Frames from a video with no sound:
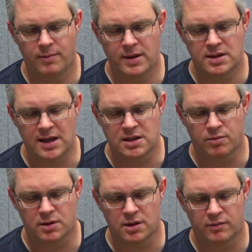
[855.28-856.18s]
have been
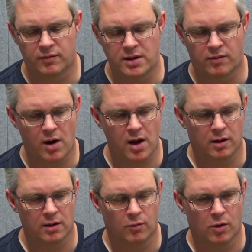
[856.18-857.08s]
sensible to read the writing
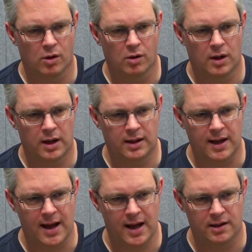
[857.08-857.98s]
on the wall and
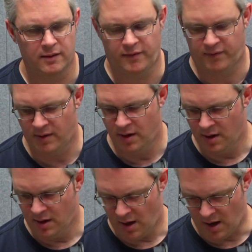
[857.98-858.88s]
get ahead of
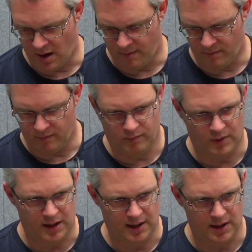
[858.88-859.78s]

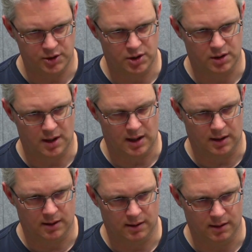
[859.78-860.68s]
regulation
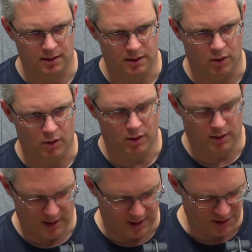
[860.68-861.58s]
and law
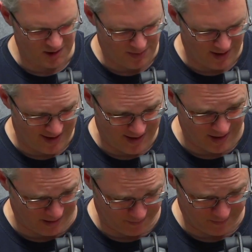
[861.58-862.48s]
and just be like,
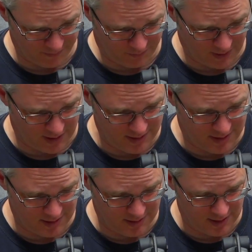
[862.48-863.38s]
look,
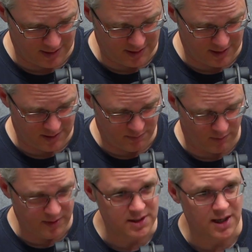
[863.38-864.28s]
it's
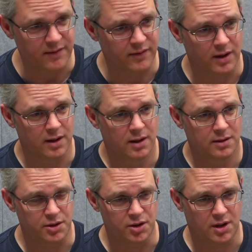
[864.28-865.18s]
probably safer
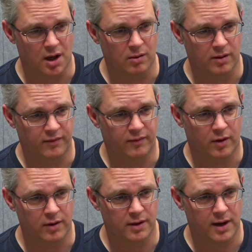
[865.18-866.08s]
to just go with
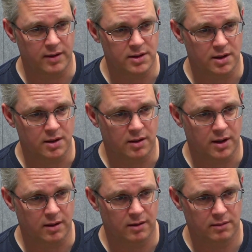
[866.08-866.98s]
Ericsson and
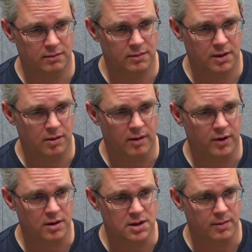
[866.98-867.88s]
Nokia and whoever else.